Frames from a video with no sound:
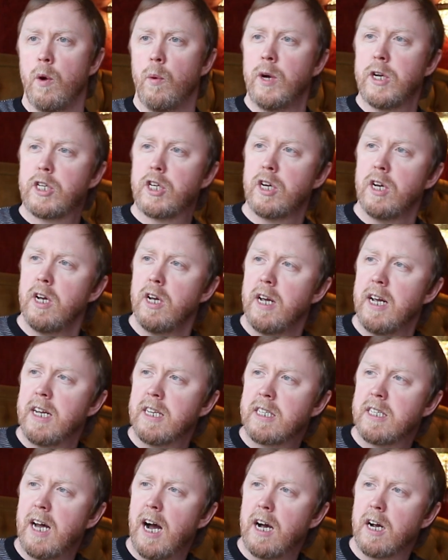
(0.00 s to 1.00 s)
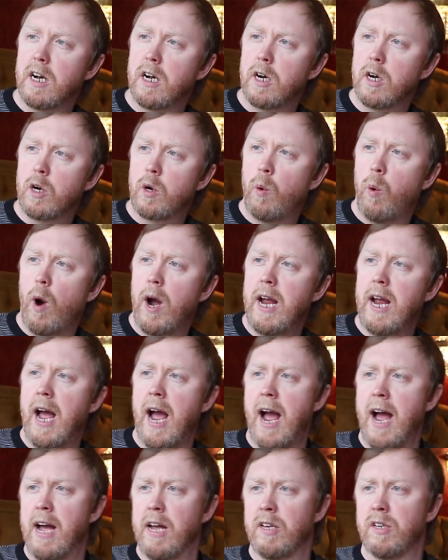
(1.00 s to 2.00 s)
which is not quite
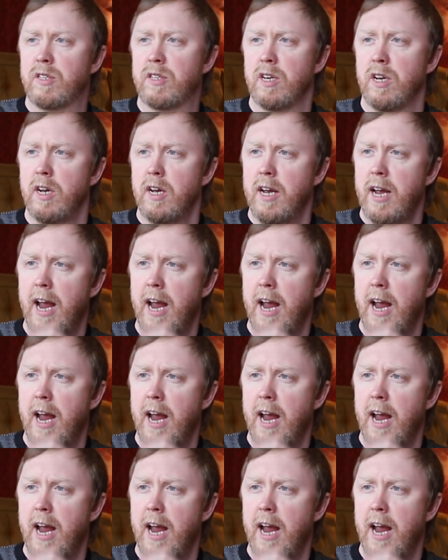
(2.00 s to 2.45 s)
as